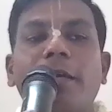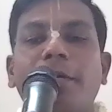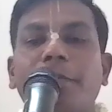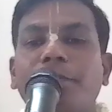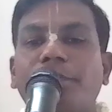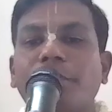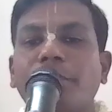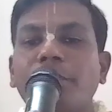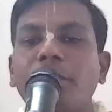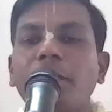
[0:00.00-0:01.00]
here,
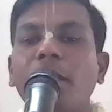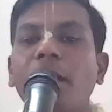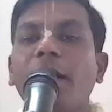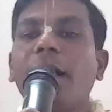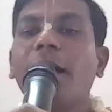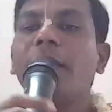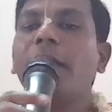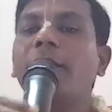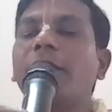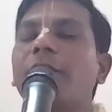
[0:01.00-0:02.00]

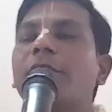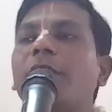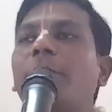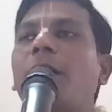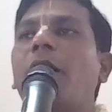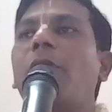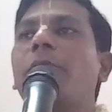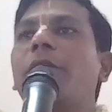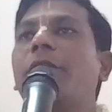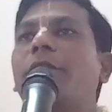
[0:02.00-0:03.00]
Tadayantasya
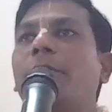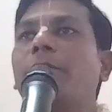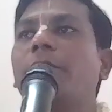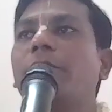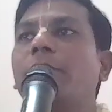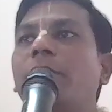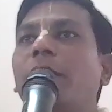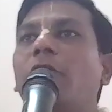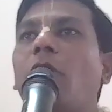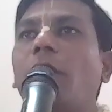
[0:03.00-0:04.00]
mam nityam.
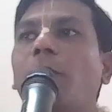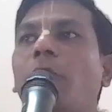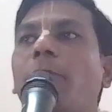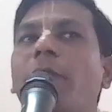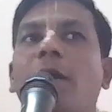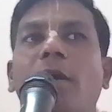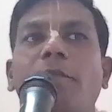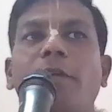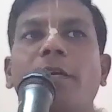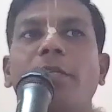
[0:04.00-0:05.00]
They talk about me
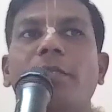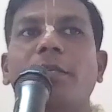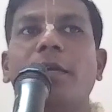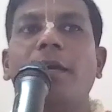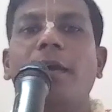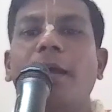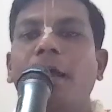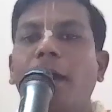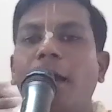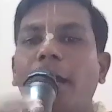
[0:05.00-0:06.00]
always.
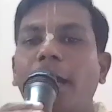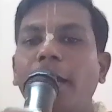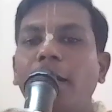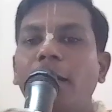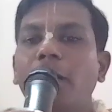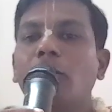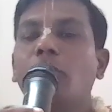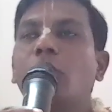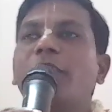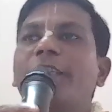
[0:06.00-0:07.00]
And
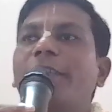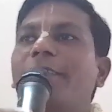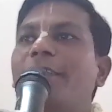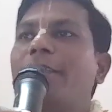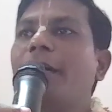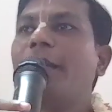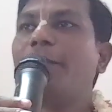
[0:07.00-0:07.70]
tushyanti cha